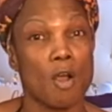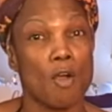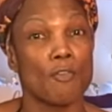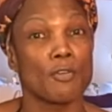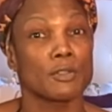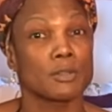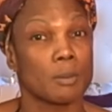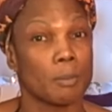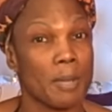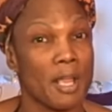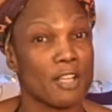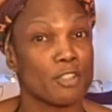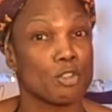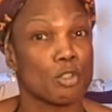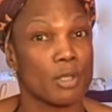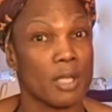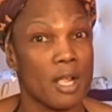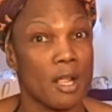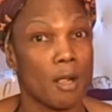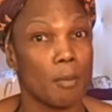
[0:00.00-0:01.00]
over some
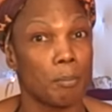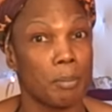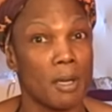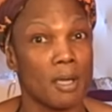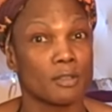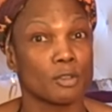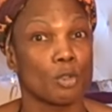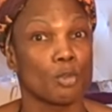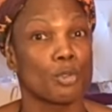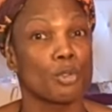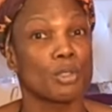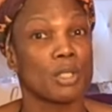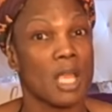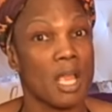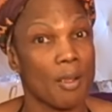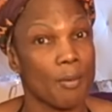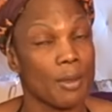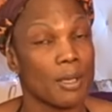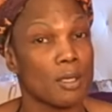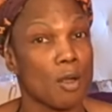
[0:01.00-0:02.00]
extra care bucks or you are
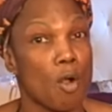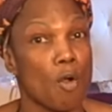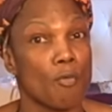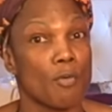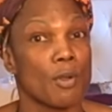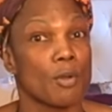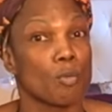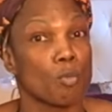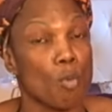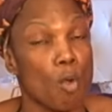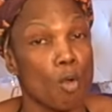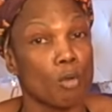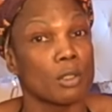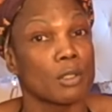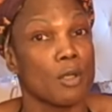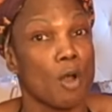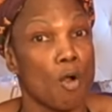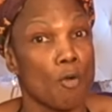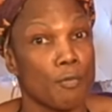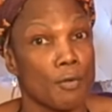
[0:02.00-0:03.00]
carrying over and
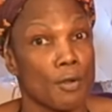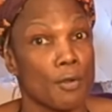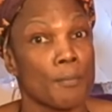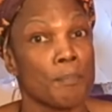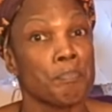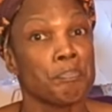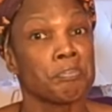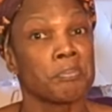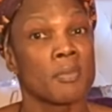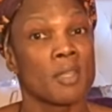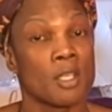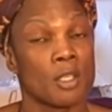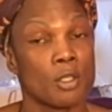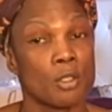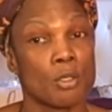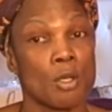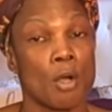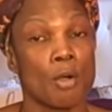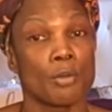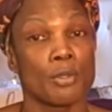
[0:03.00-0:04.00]
rolling over,
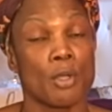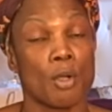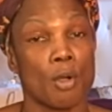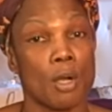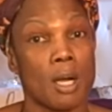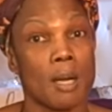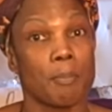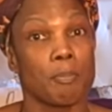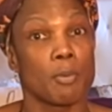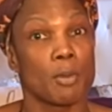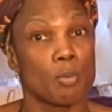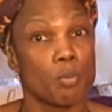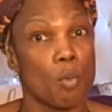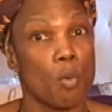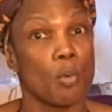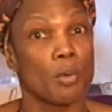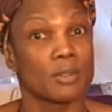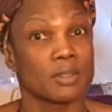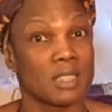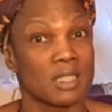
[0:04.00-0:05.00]
you know, your up
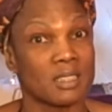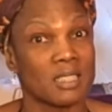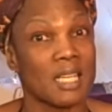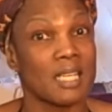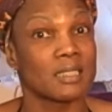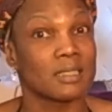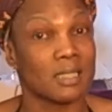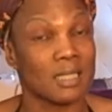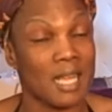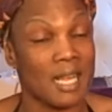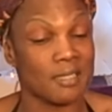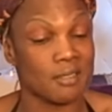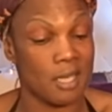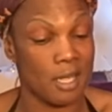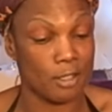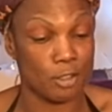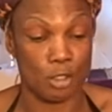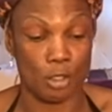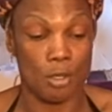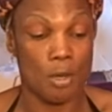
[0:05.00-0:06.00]
rewards and things of that
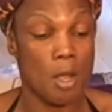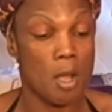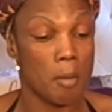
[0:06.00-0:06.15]
nature.